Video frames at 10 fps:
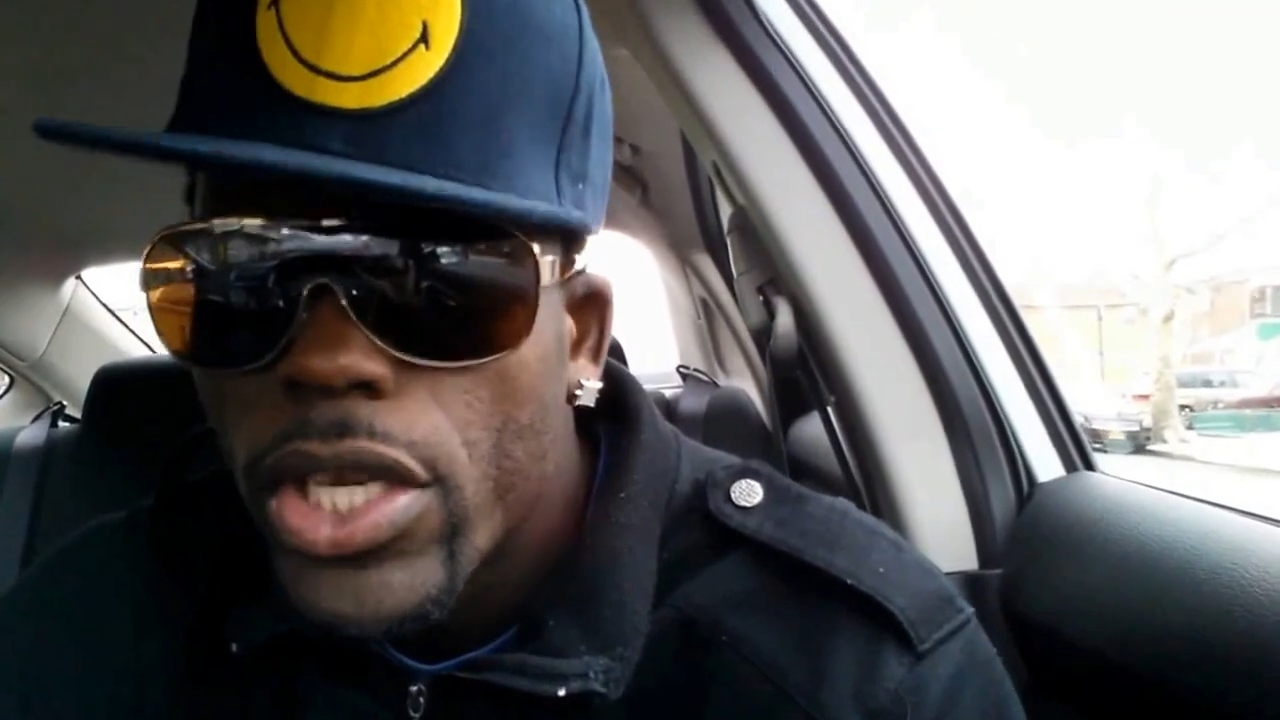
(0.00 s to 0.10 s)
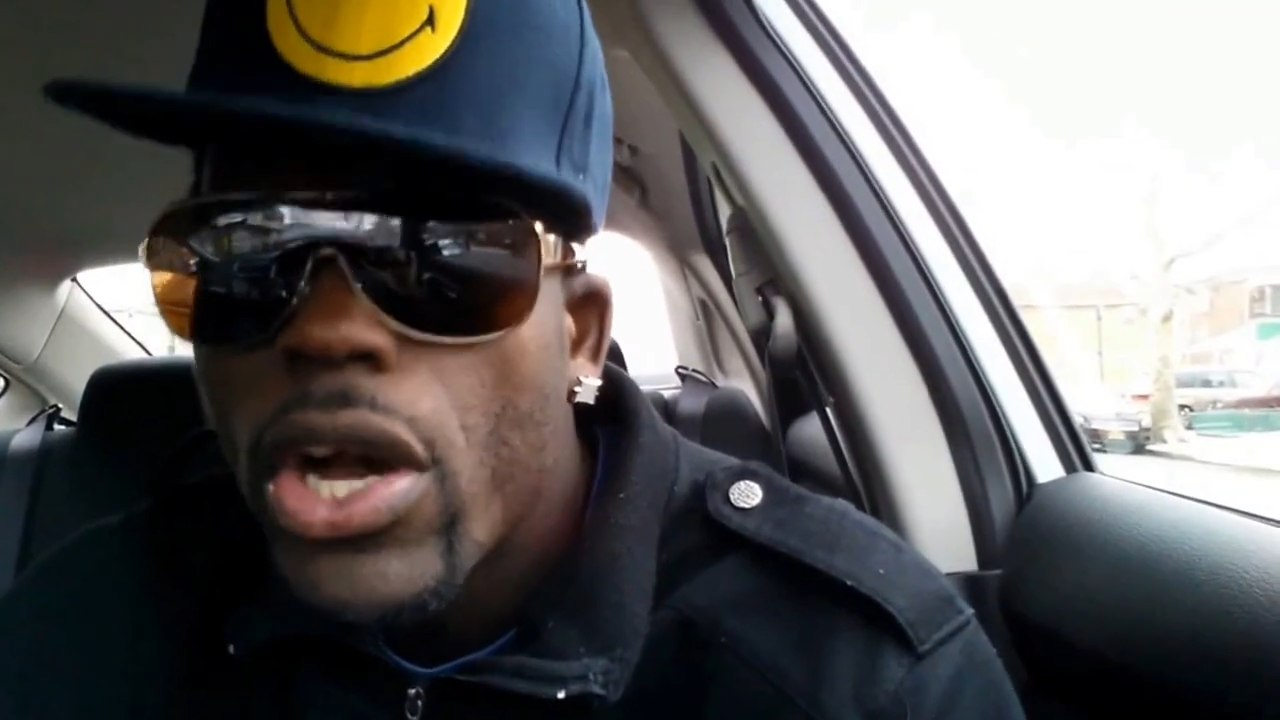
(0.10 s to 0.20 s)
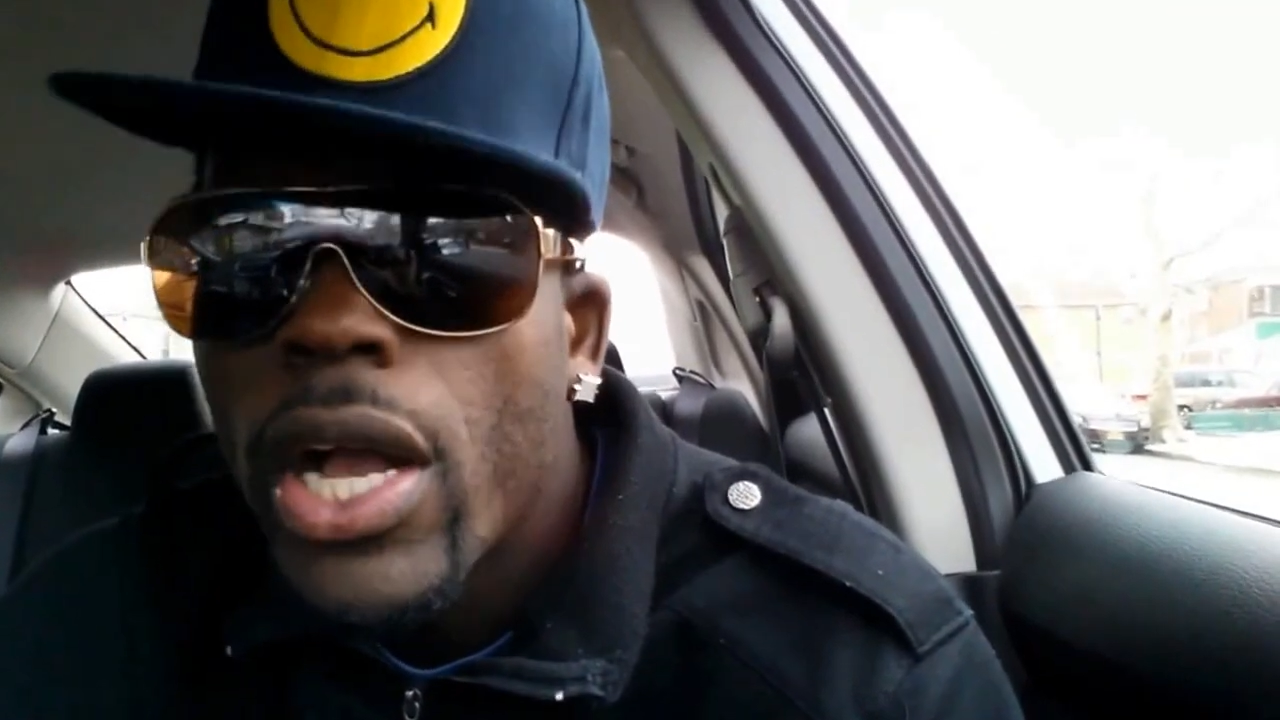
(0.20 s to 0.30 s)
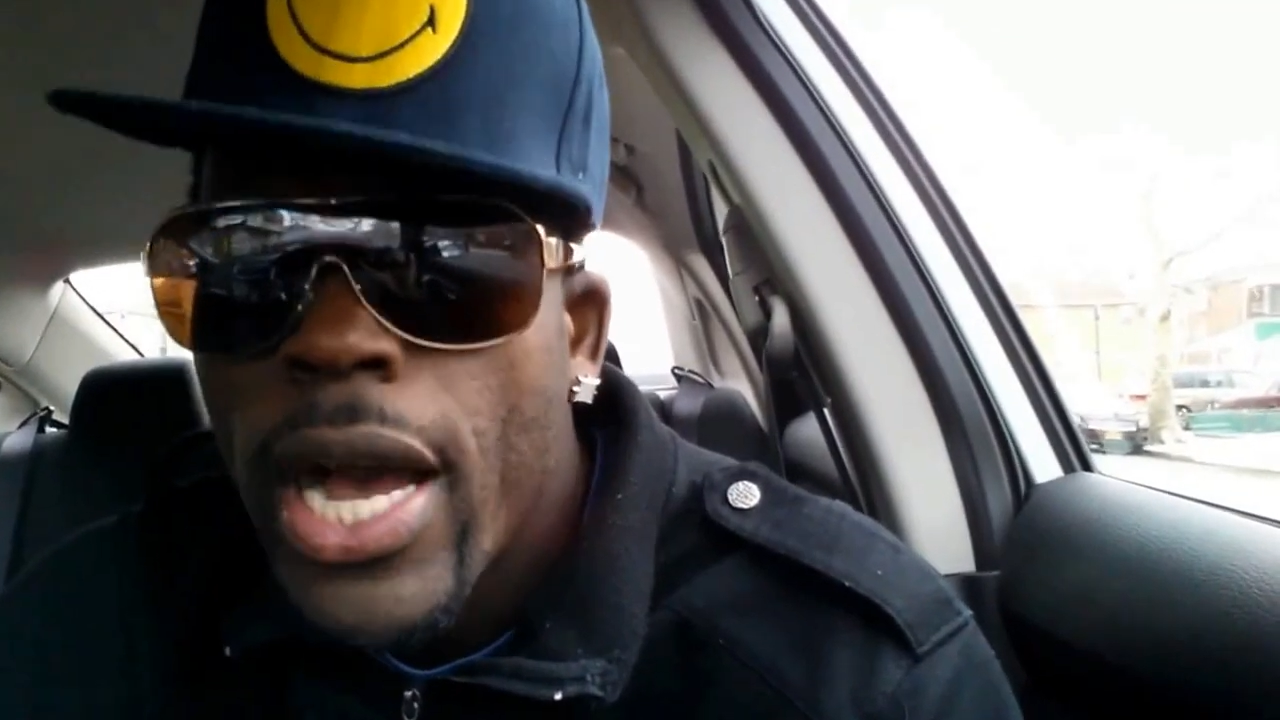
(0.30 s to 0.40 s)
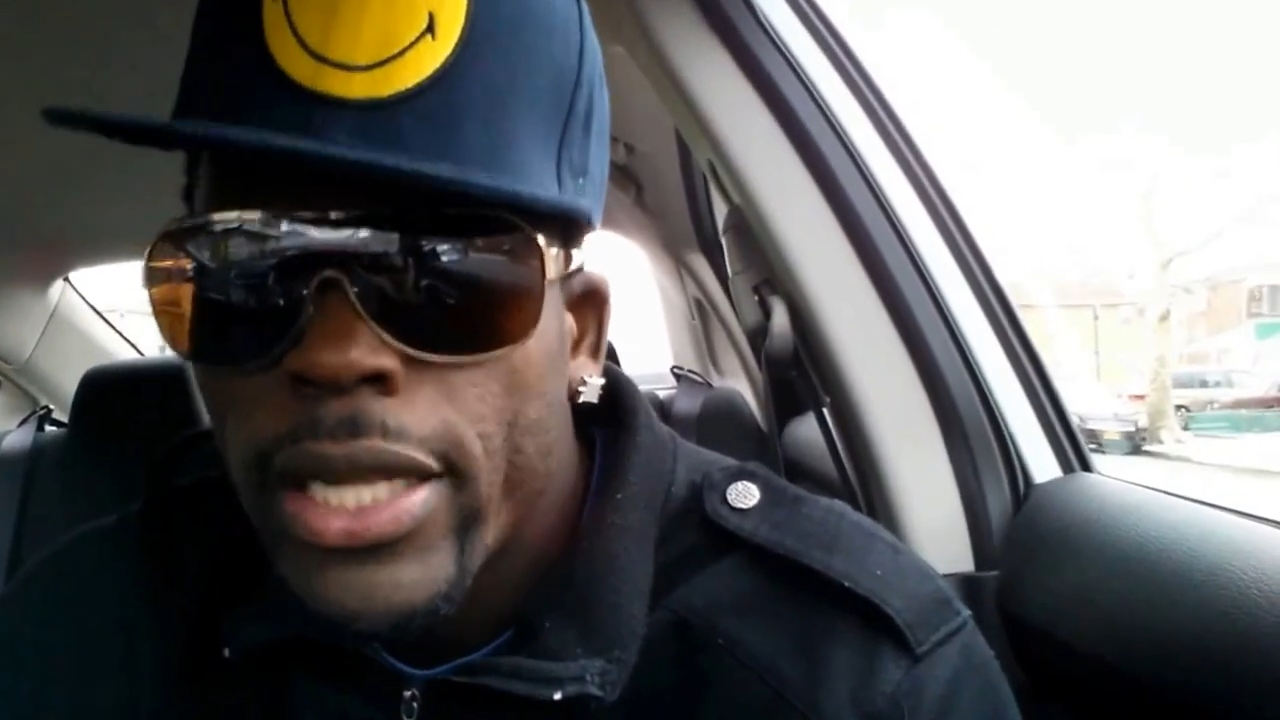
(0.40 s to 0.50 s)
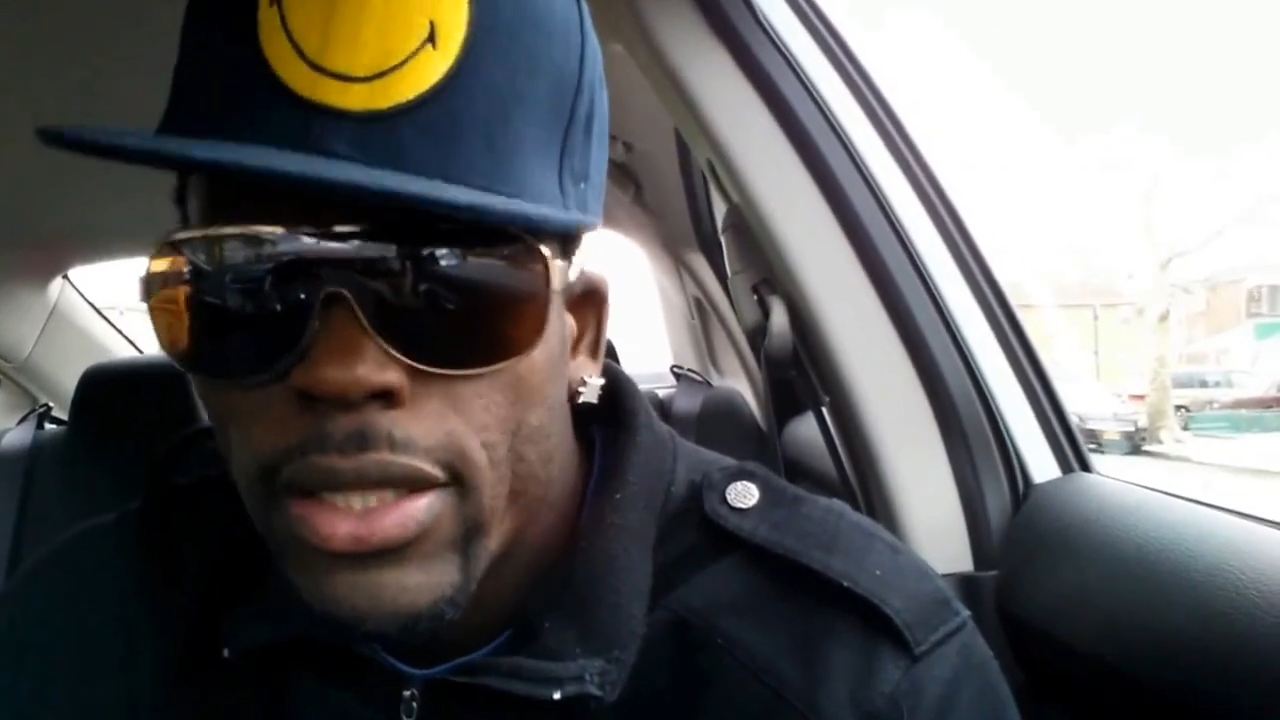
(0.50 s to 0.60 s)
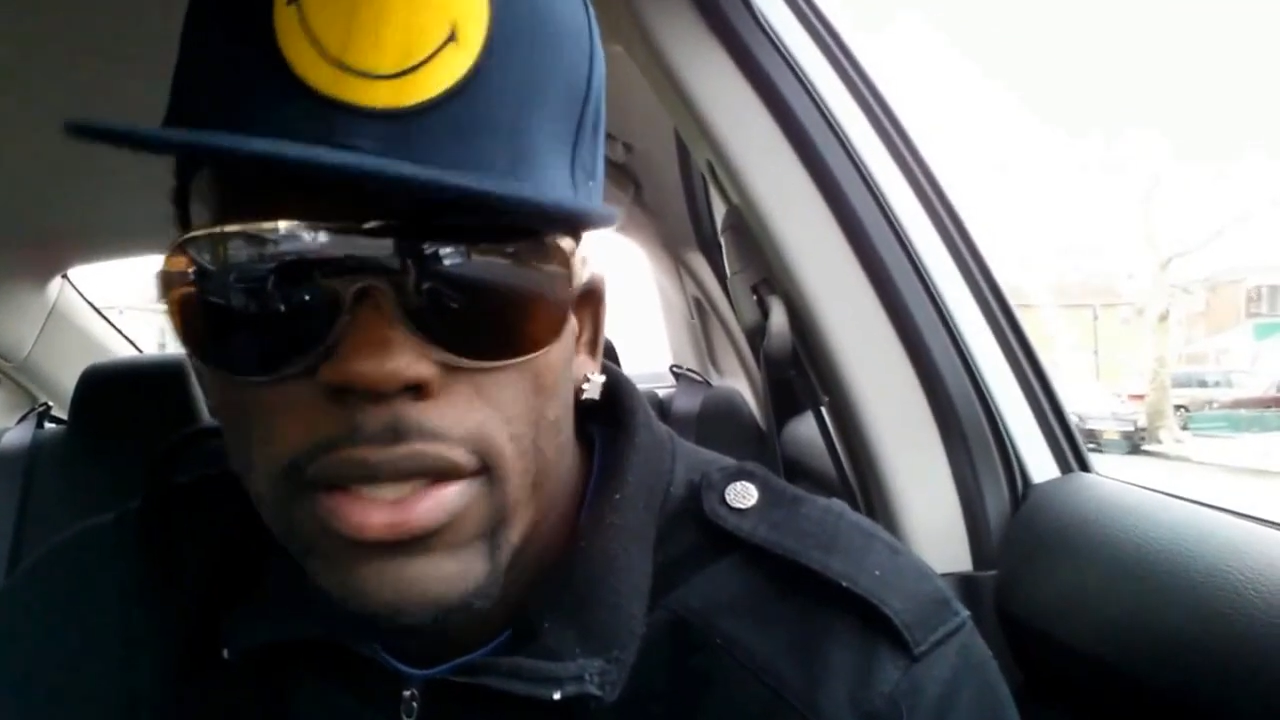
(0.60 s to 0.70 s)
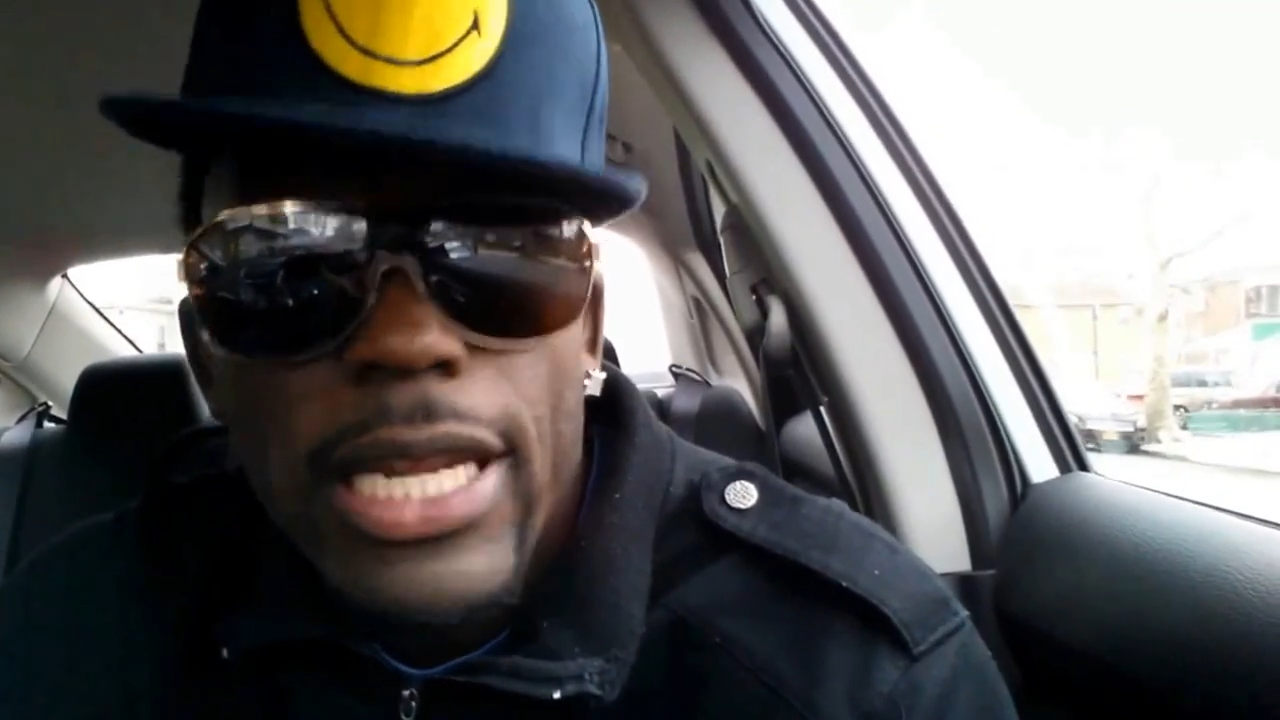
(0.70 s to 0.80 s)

young artists,